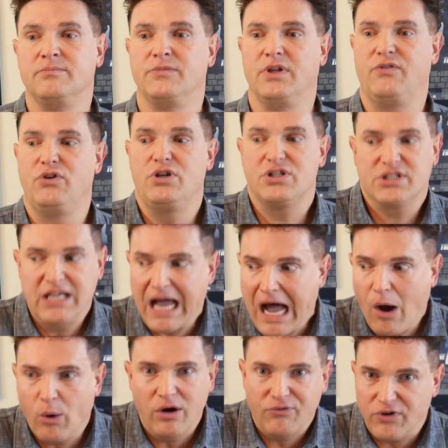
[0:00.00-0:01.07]
If you just
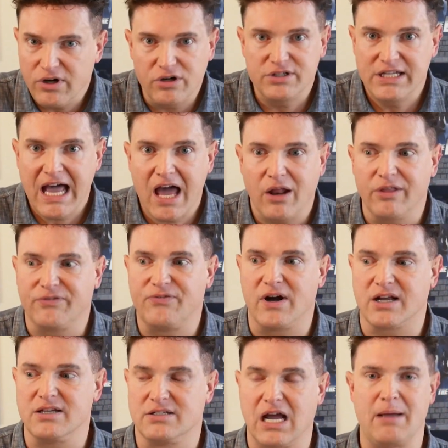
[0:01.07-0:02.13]
cower in front of your dad all the
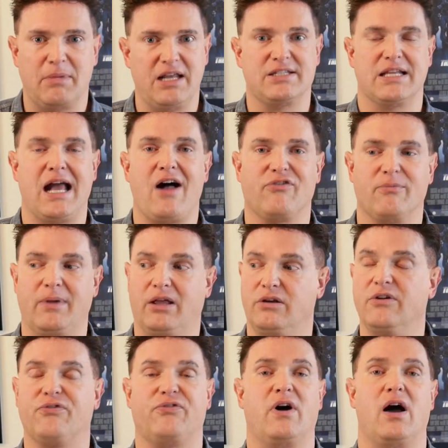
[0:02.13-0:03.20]
fucking time and he's an alpha male,
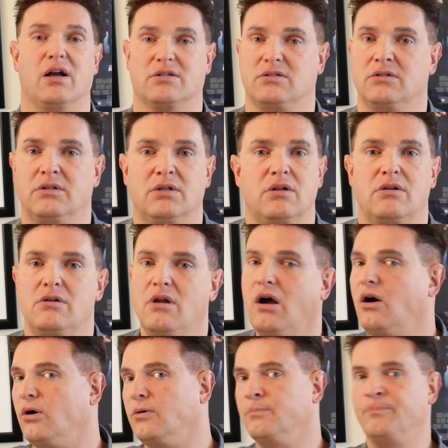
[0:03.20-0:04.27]
you're fucked.
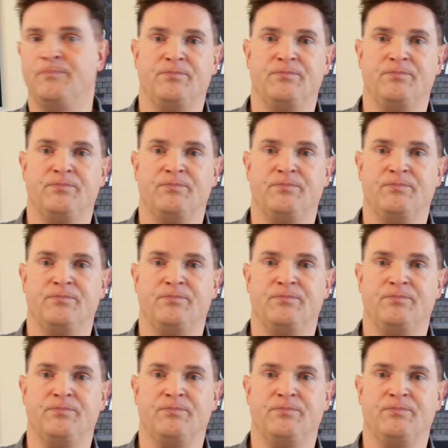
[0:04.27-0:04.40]
No.